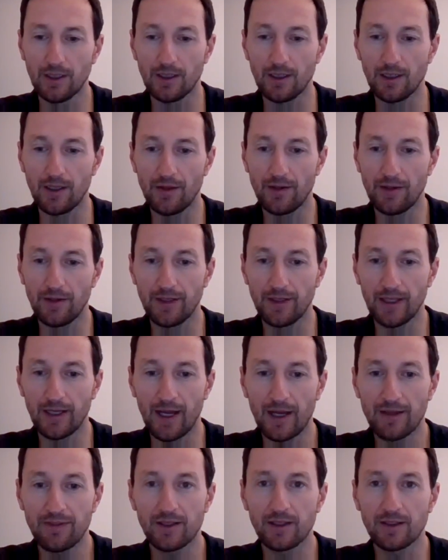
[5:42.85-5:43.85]
then
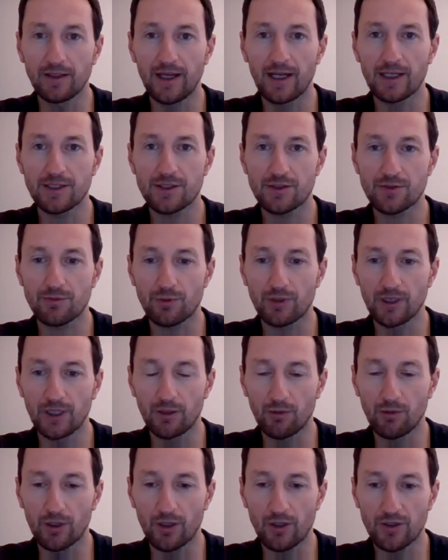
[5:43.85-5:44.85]
I think that's
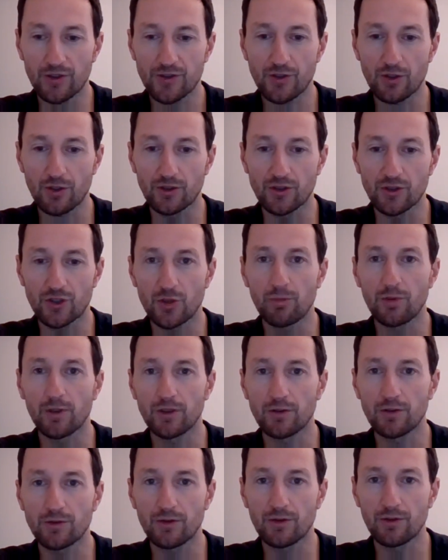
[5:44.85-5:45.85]
really what also
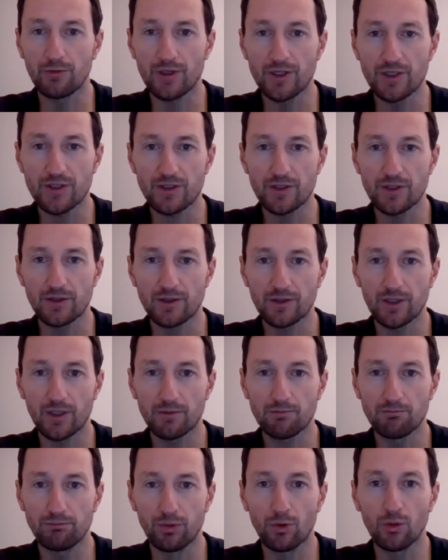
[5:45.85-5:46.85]
contributed to the recent
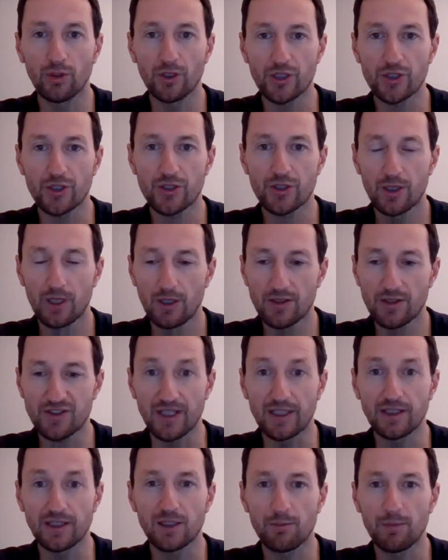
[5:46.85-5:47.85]
bullish
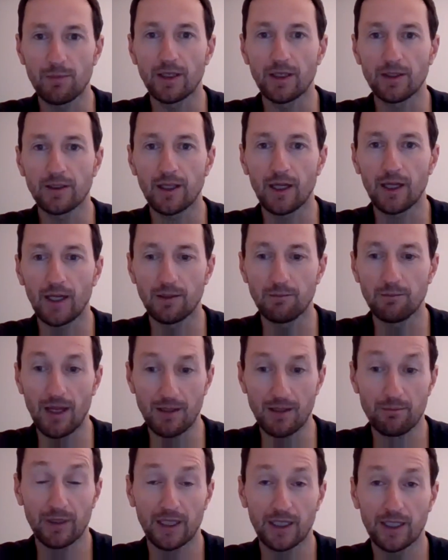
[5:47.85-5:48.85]
sentiment
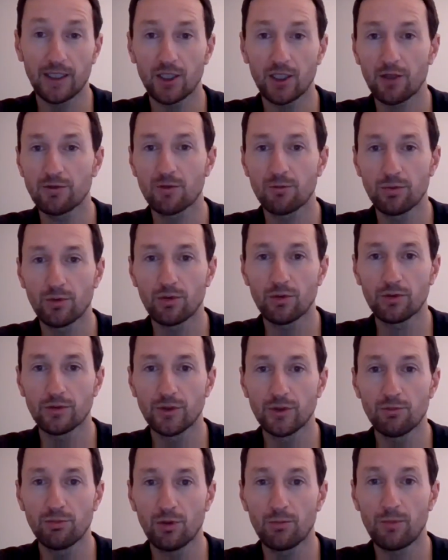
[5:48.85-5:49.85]
and beginning of the
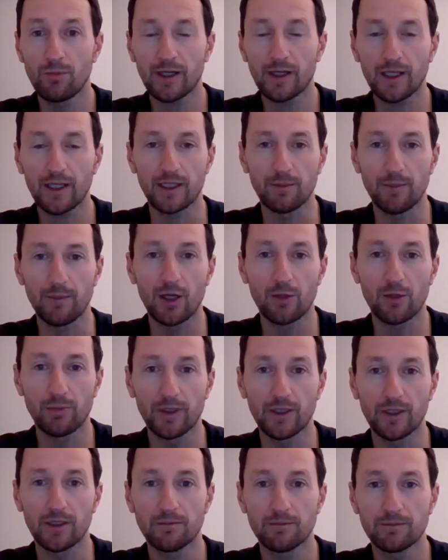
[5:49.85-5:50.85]
new bull market, in my
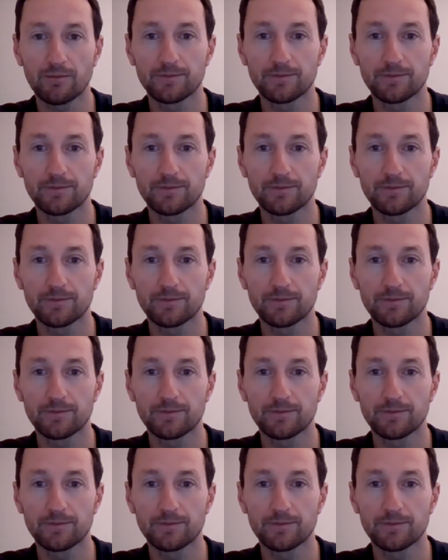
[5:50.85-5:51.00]
opinion.